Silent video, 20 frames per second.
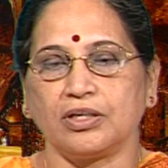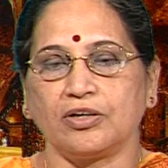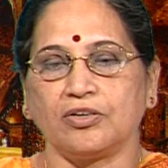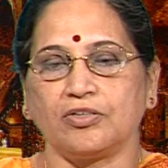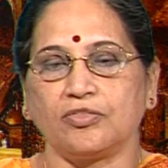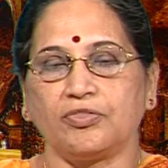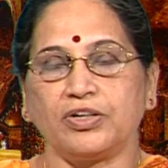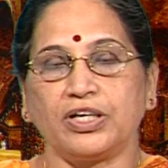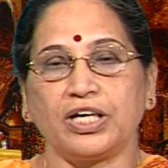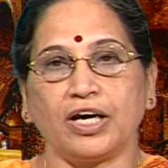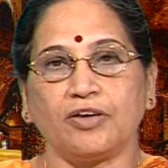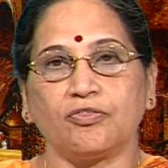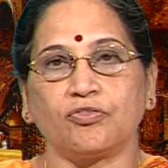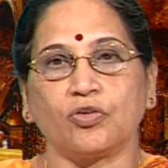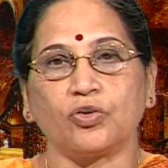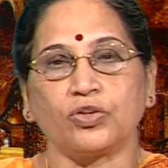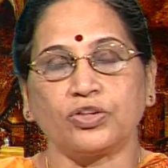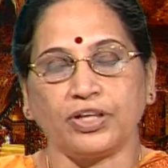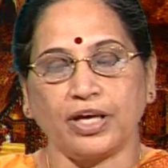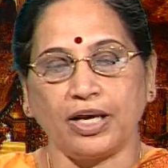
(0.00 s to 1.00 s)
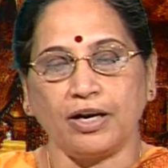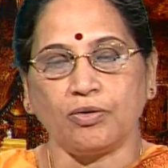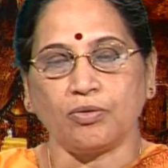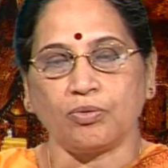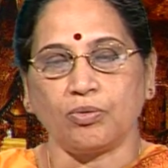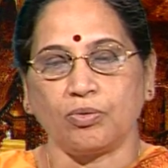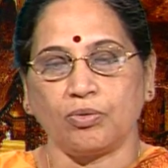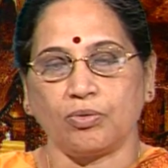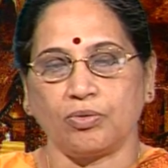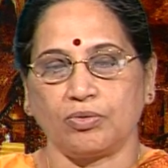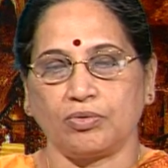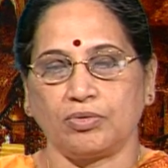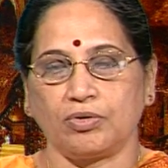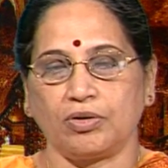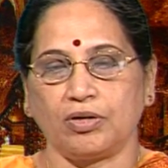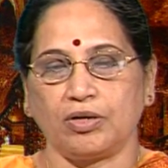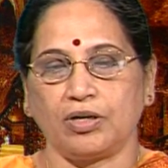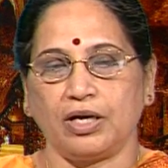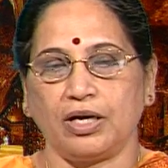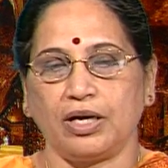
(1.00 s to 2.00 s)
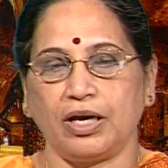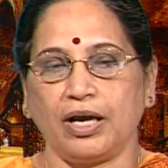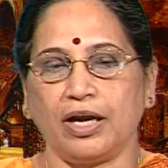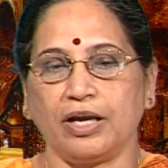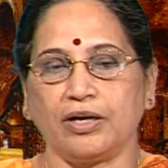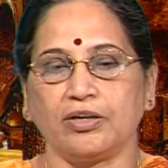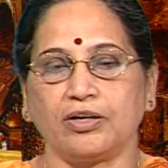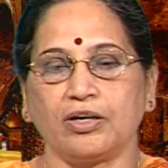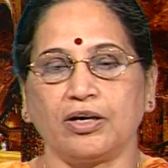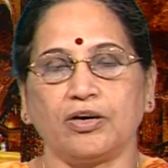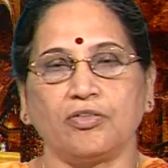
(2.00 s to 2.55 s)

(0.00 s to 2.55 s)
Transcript: We have Othello, and